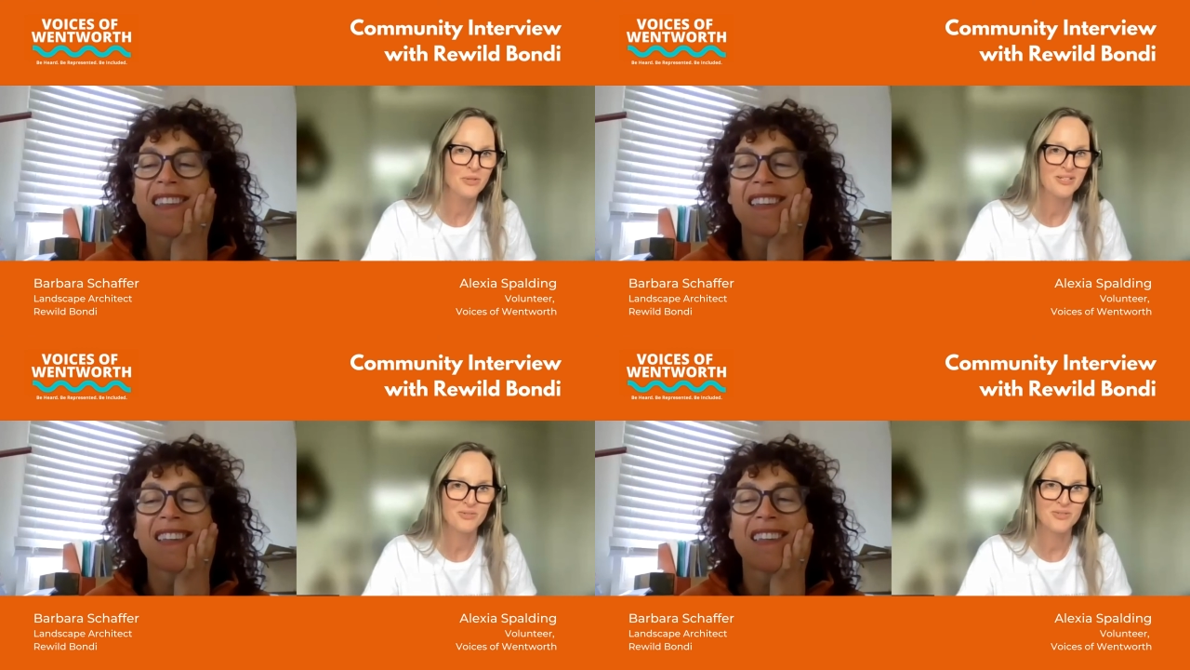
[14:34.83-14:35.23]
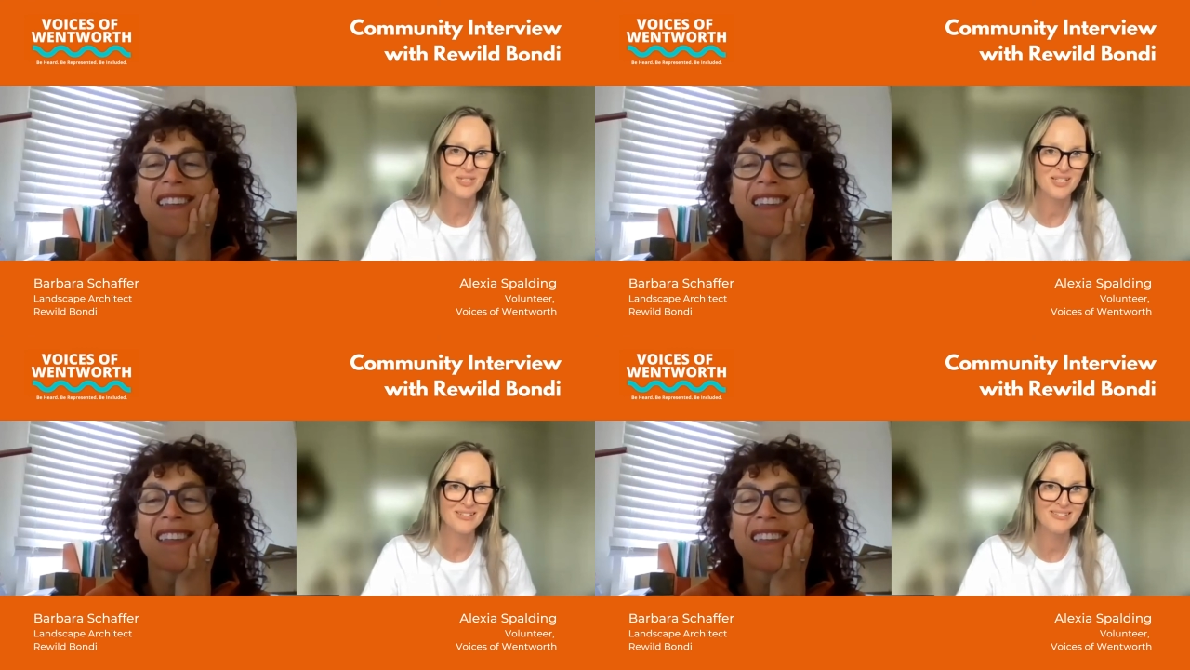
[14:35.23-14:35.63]

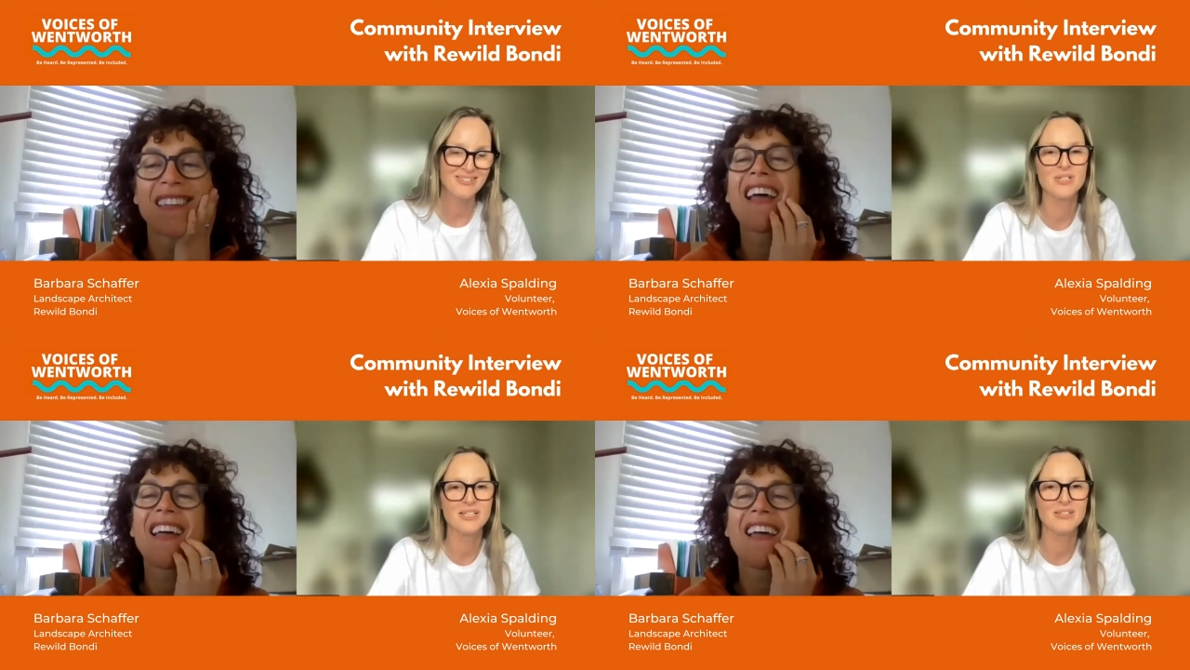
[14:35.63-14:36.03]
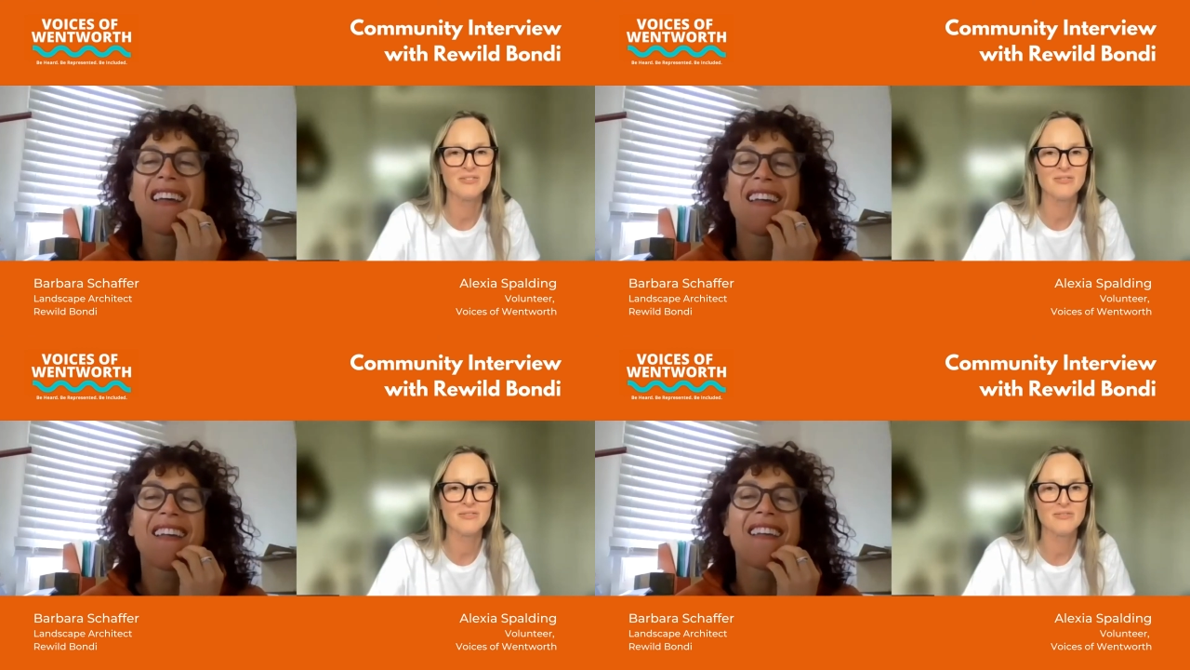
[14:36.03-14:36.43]
Speaker 1: interesting,
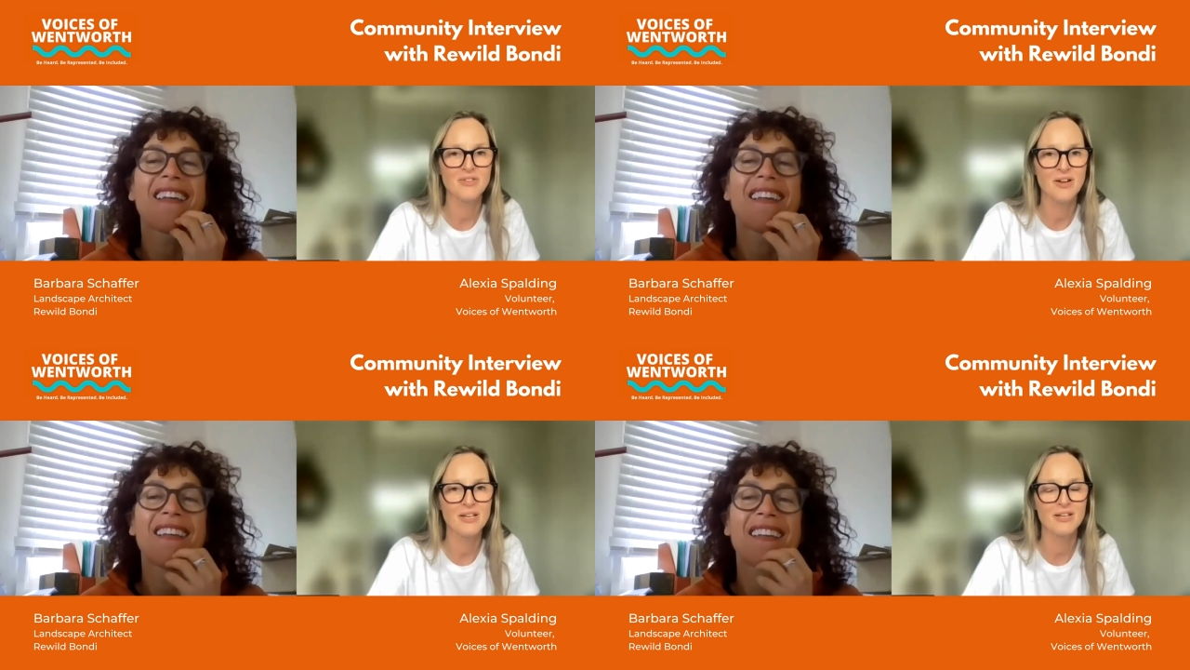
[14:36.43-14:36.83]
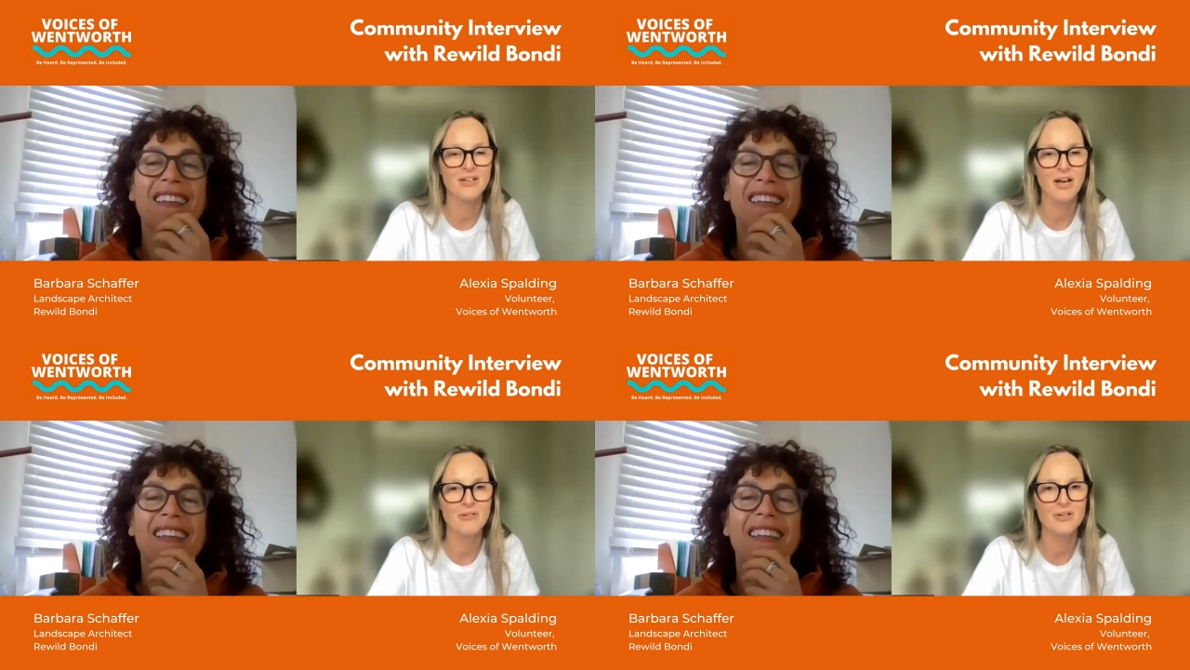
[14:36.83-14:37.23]
really very
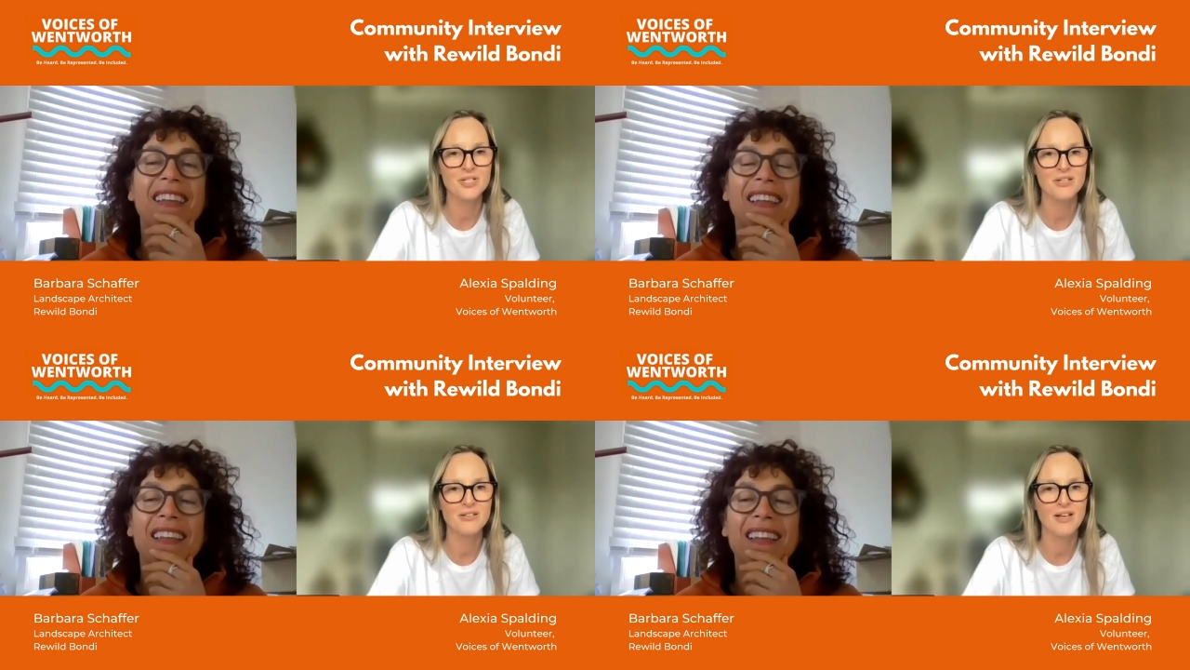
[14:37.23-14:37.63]
encouraging,